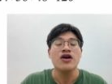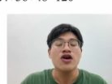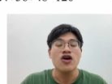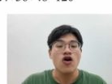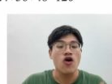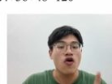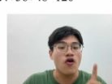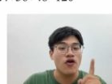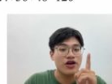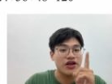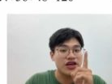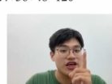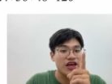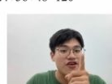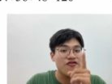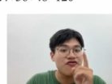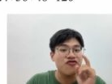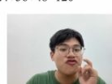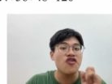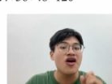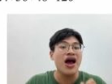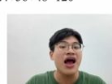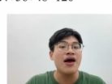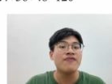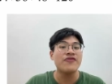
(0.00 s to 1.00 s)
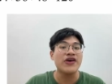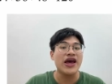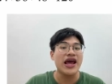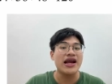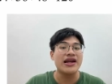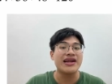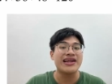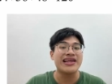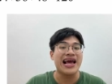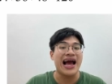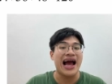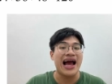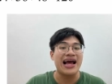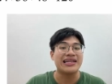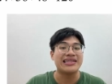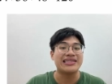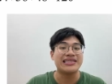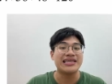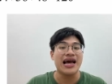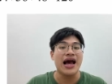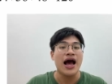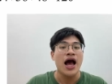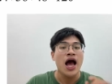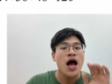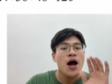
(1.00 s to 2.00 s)
Or if you have any
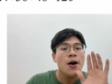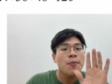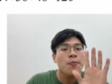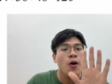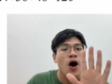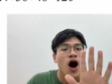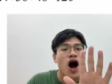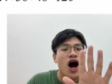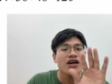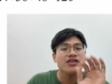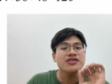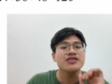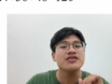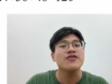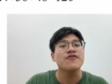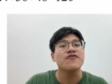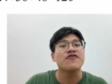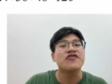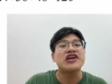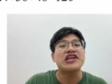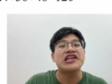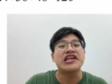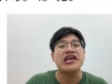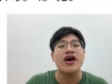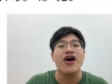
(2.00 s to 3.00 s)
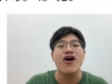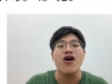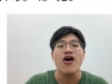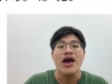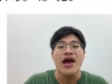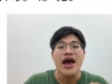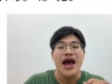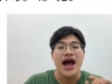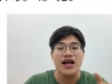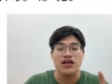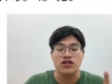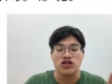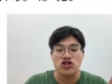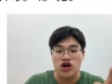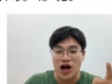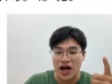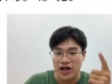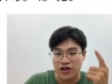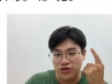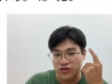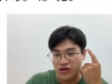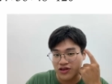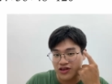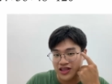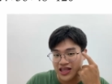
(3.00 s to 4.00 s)
idea, pause the video and try
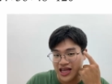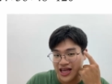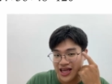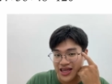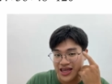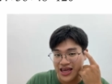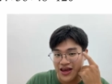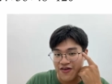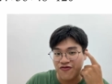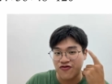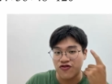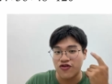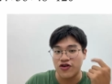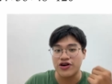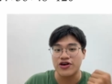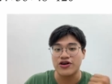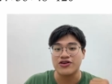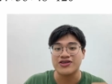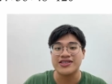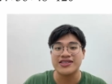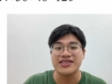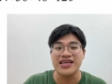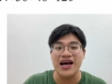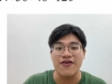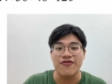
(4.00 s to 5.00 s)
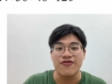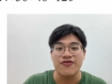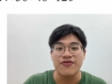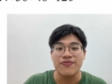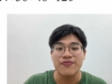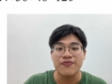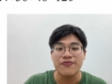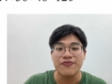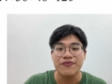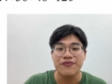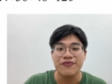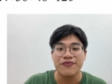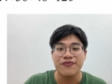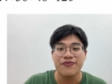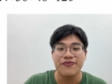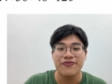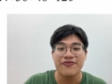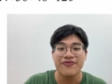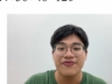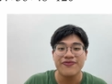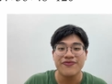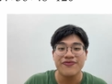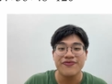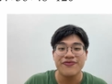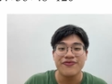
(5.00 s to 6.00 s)
to think it for yourself.
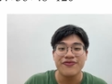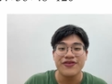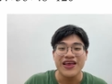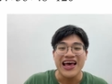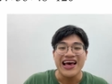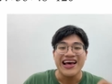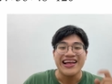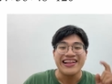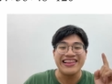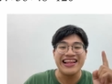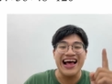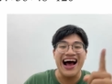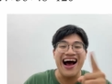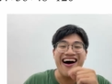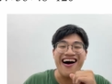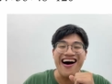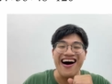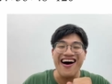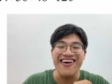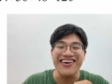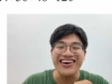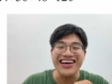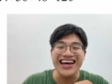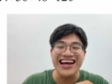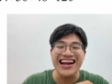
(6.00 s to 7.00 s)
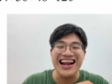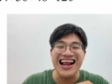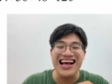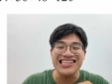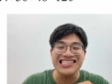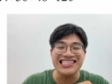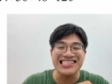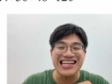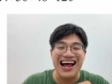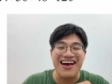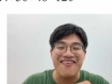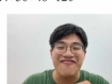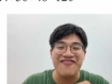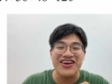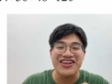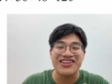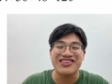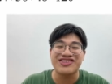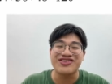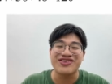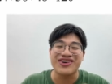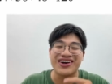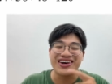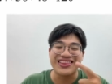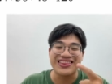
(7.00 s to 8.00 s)
Now, okay, let's dive
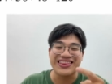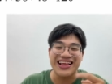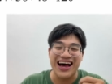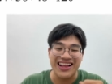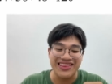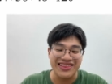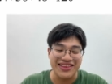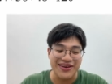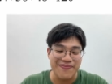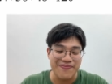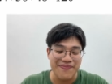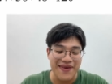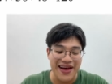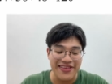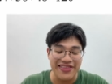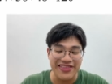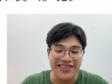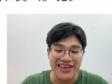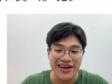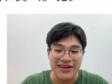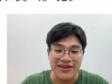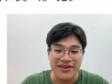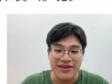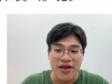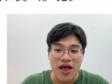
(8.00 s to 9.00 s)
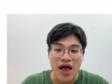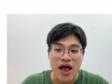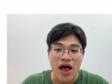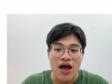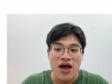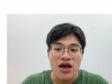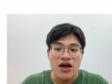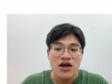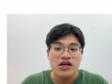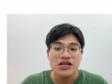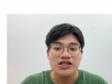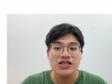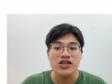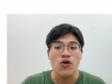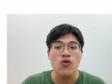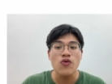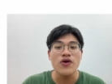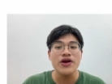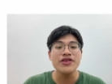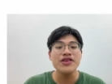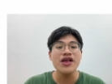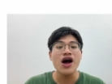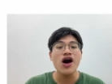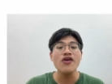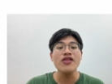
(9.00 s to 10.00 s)
into another method. So
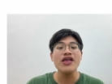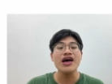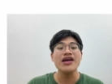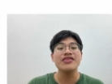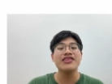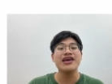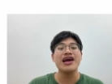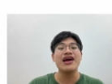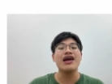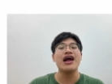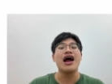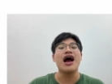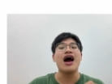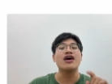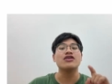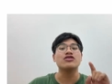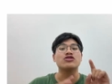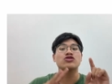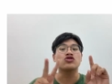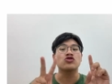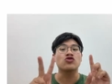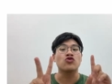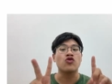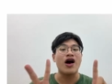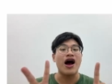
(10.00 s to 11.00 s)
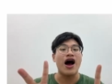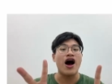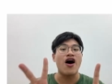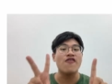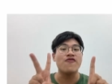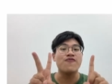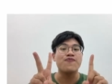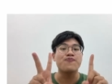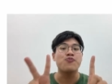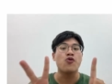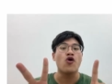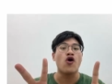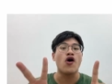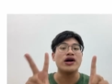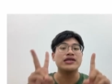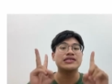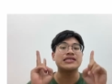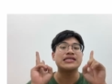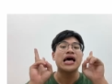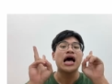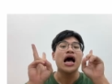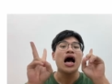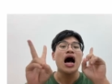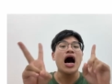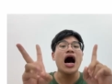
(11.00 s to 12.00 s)
we know that there are 12
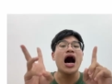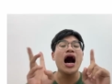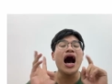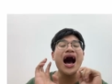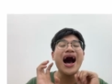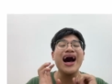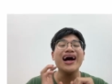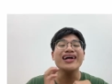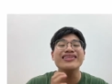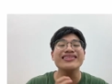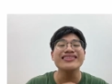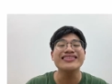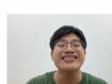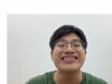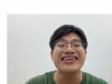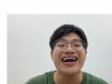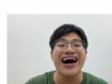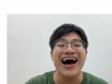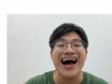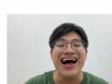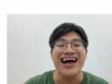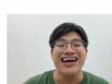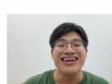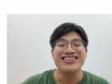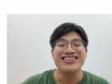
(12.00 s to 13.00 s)
points on the